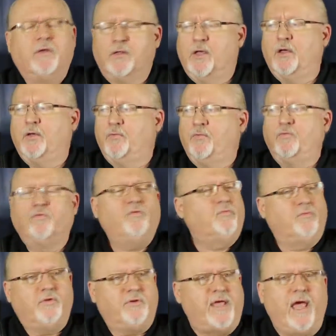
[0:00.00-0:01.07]

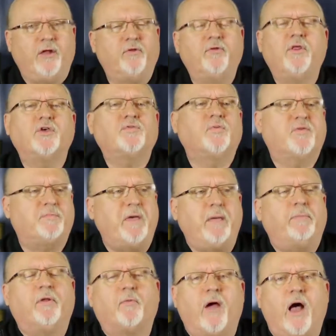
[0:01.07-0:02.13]
You can't do this with
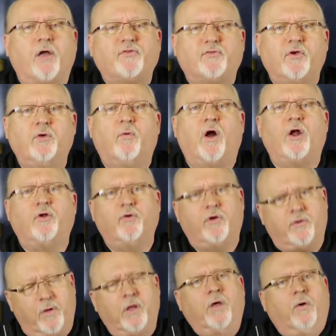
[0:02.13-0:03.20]
people around, so you want to
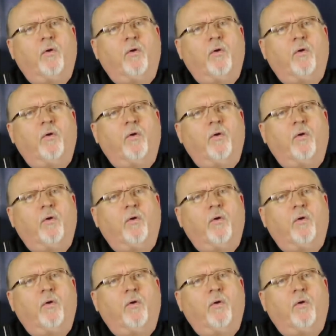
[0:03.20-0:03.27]
do it.